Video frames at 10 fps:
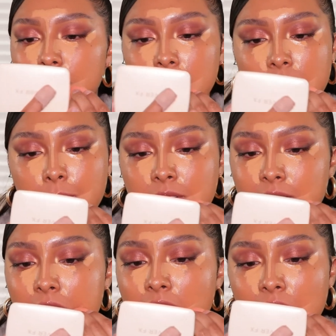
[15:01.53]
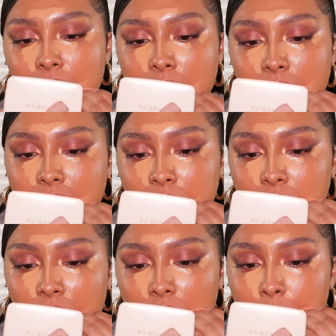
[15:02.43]
for a little bit because I have like this
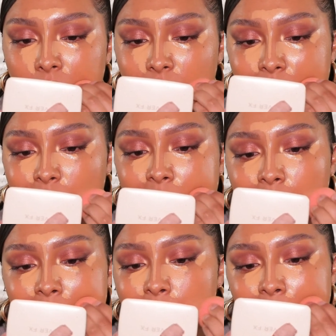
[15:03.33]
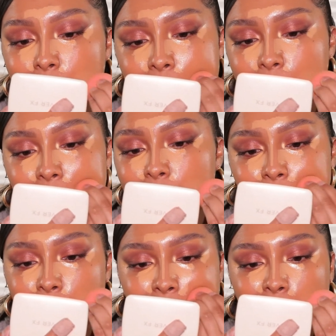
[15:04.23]
dark mark.
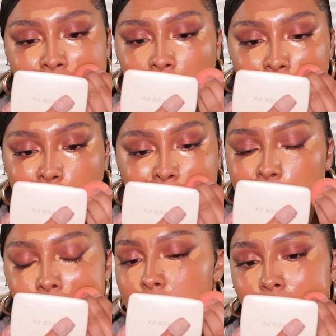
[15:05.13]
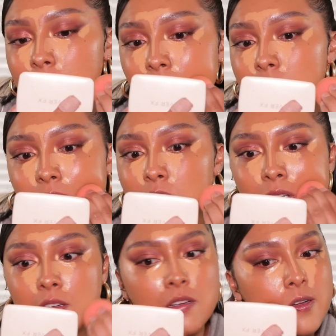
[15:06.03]
that
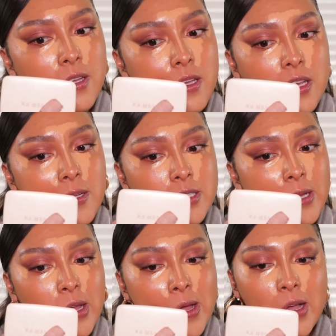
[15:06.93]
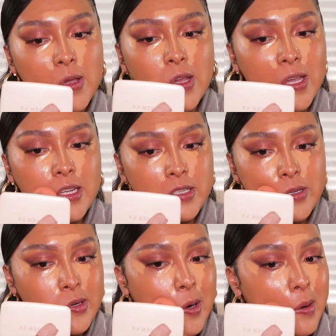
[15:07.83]
I hate
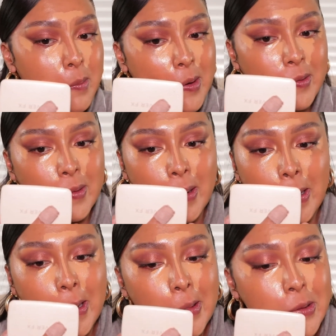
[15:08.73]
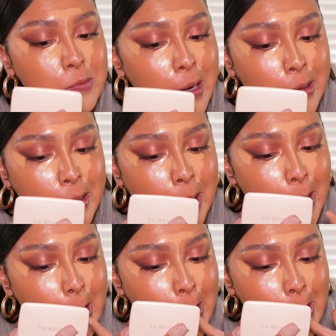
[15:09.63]
dark marks, and I hate the fact
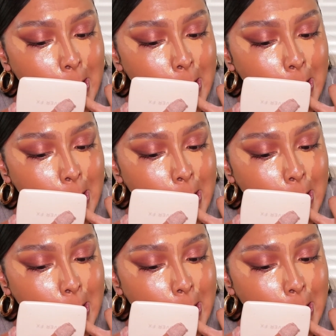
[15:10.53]
that,